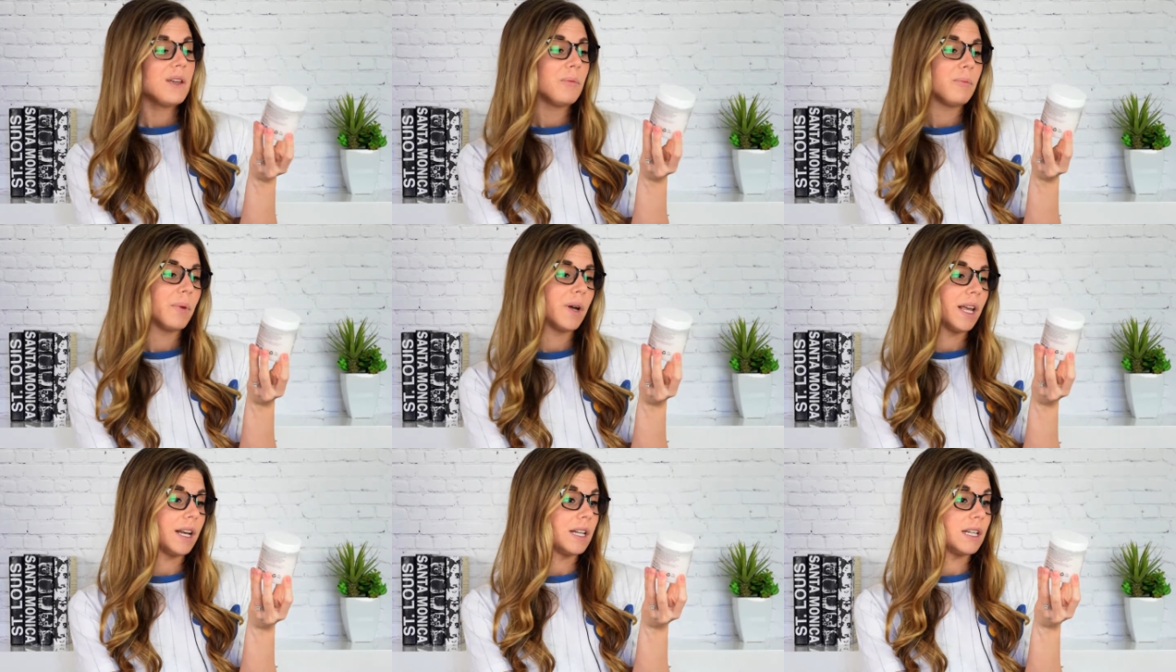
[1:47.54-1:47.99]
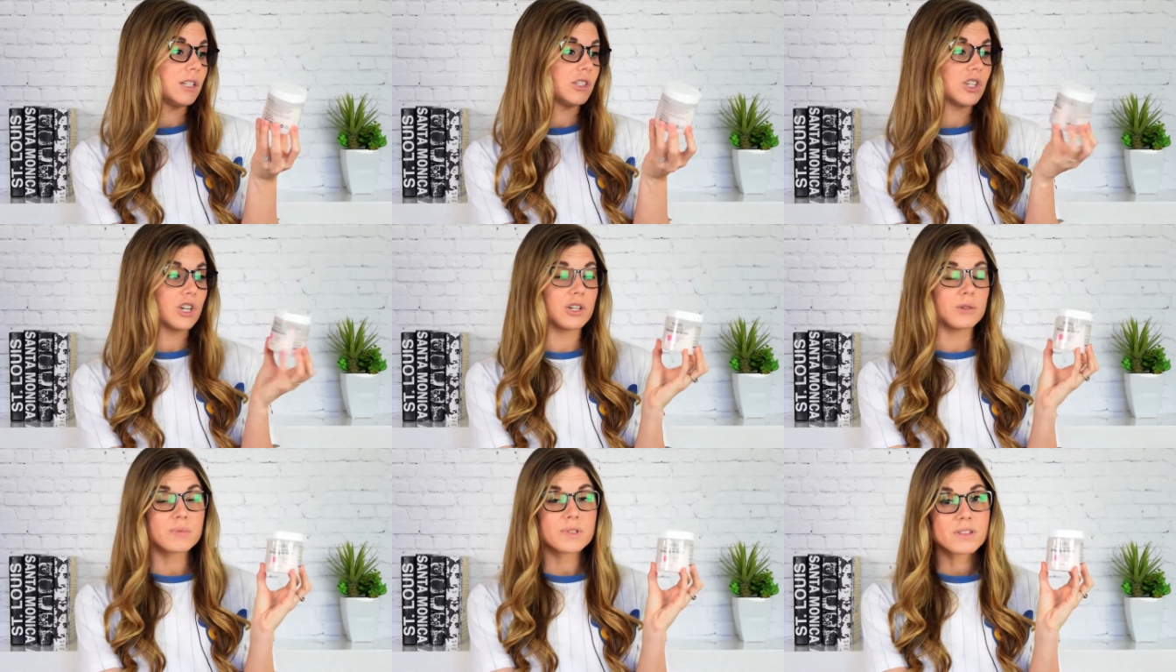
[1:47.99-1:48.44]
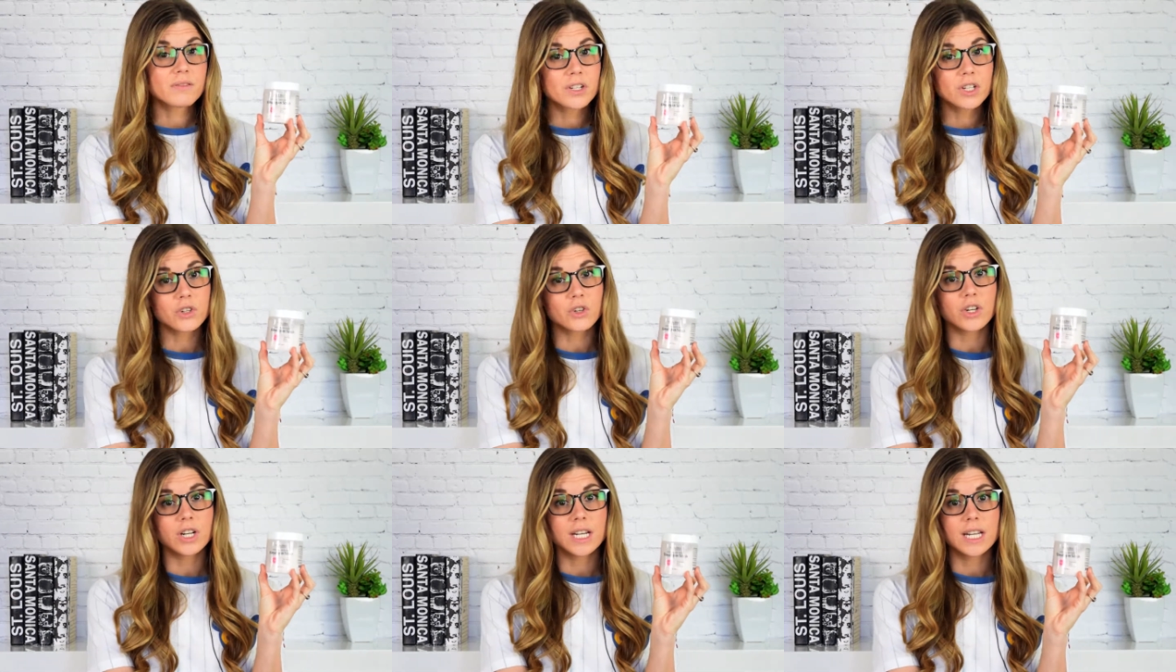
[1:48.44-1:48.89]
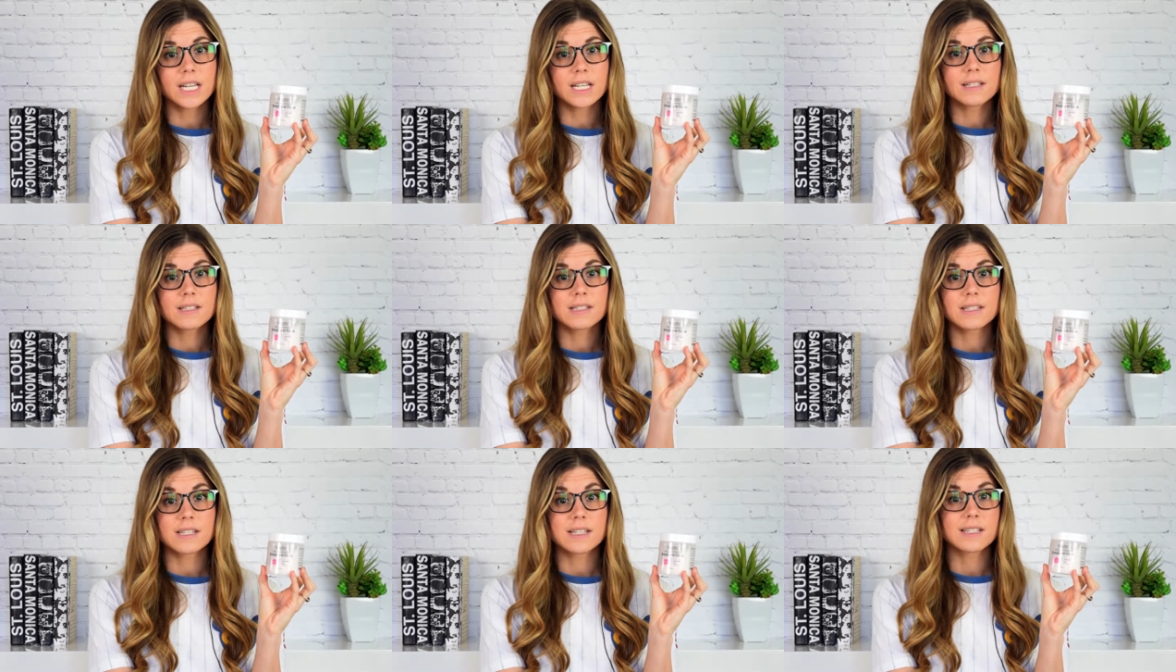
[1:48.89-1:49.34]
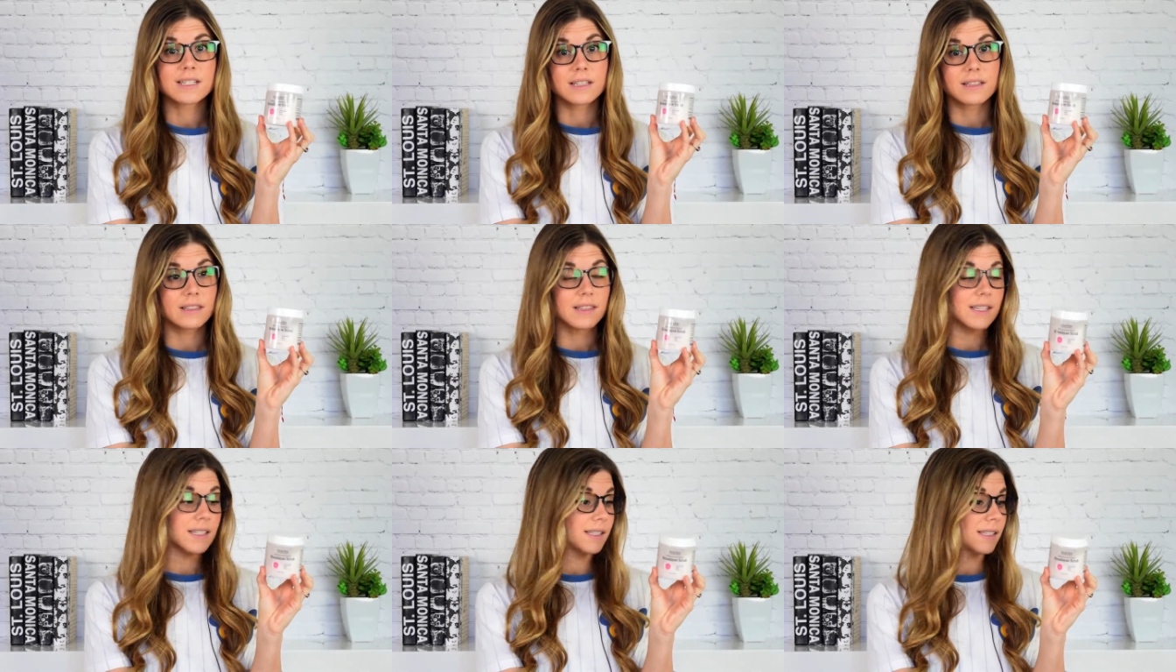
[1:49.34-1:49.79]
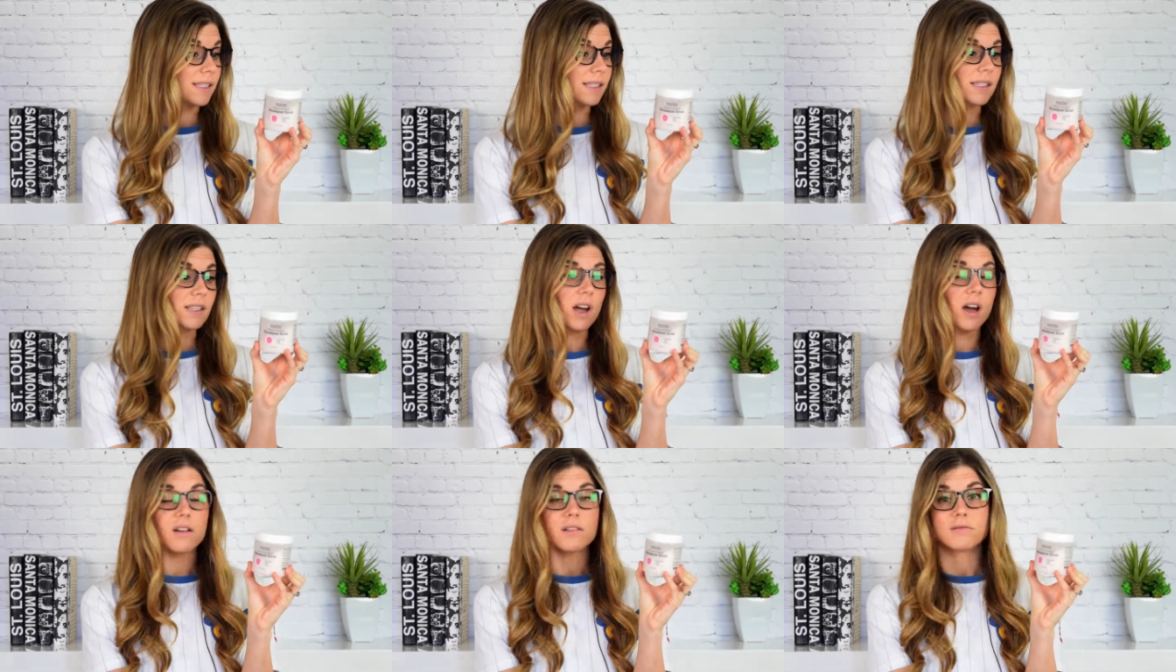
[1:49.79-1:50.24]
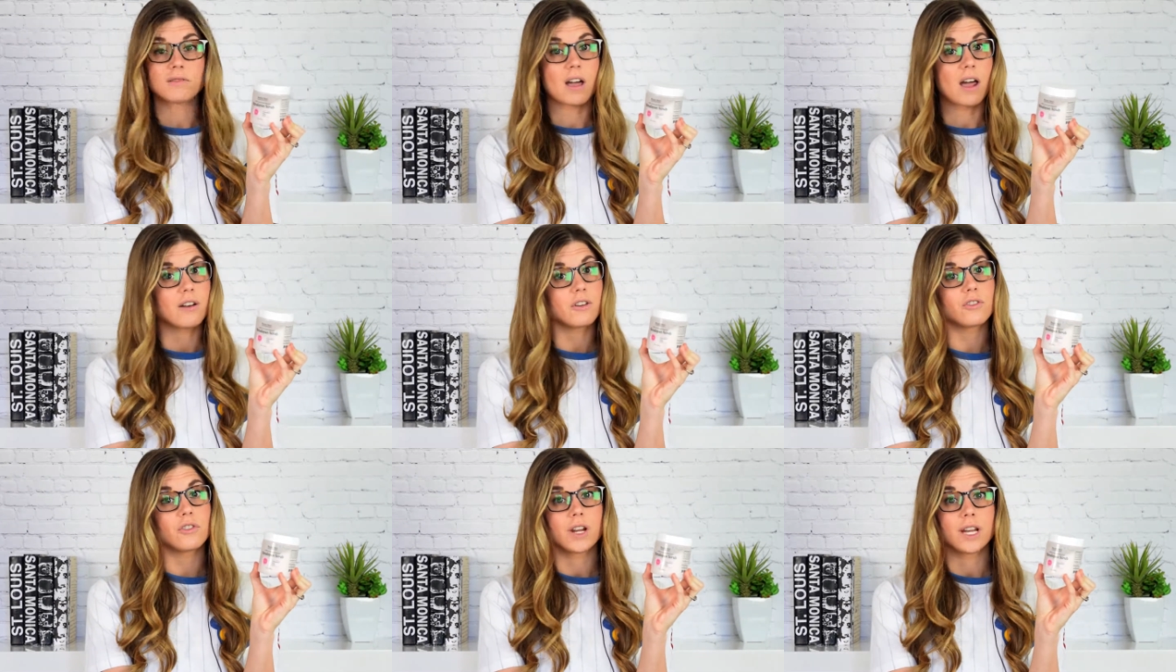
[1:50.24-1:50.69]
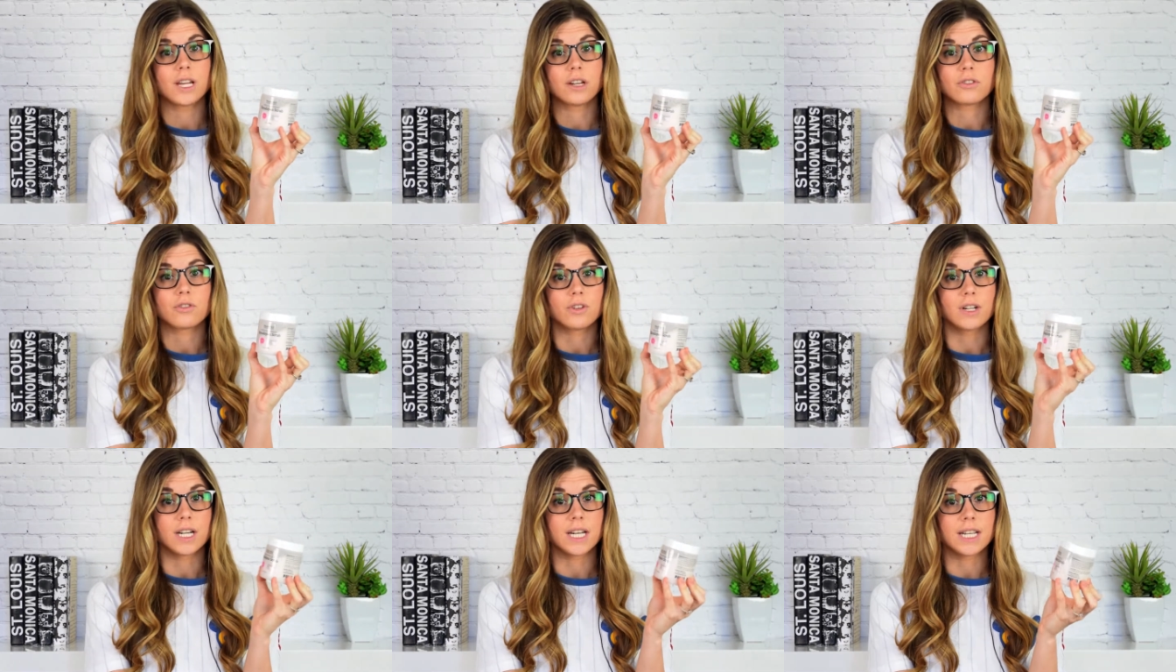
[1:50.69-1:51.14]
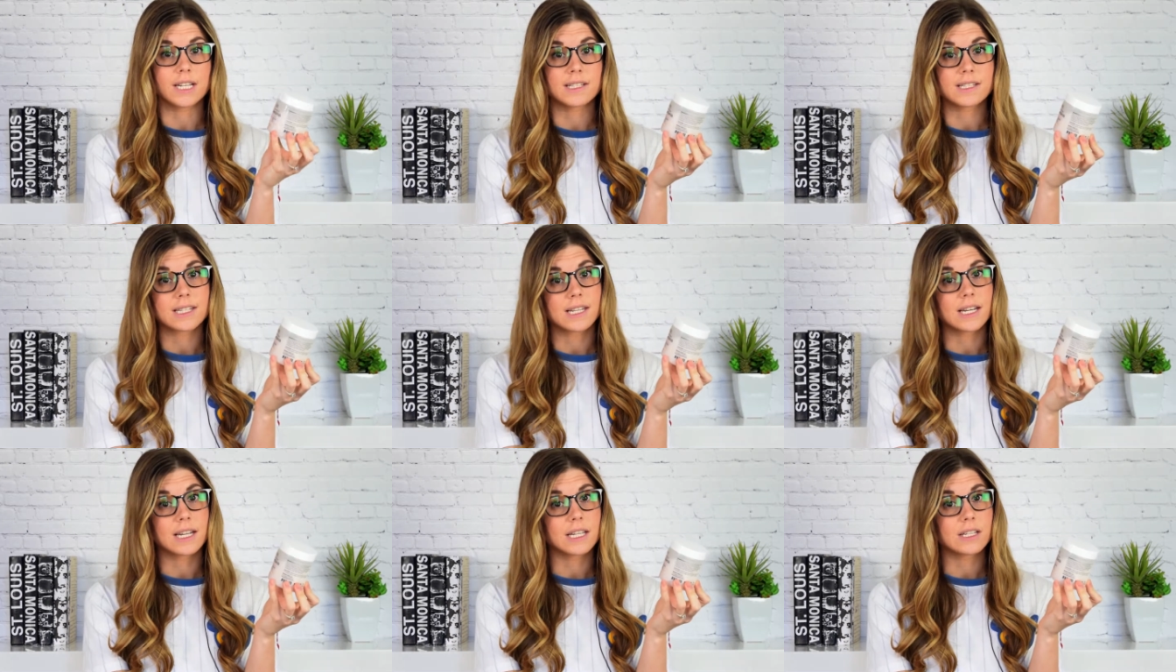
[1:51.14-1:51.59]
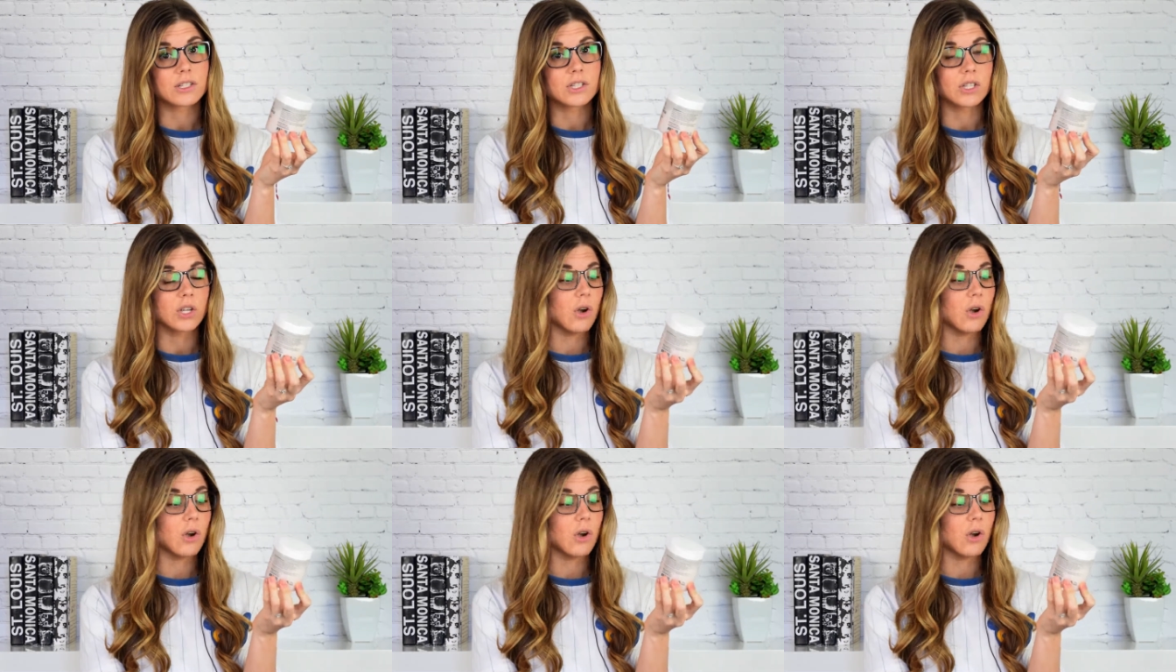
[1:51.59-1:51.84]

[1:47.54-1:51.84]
But in terms of ingredients, this has got a lot of great ingredients in it.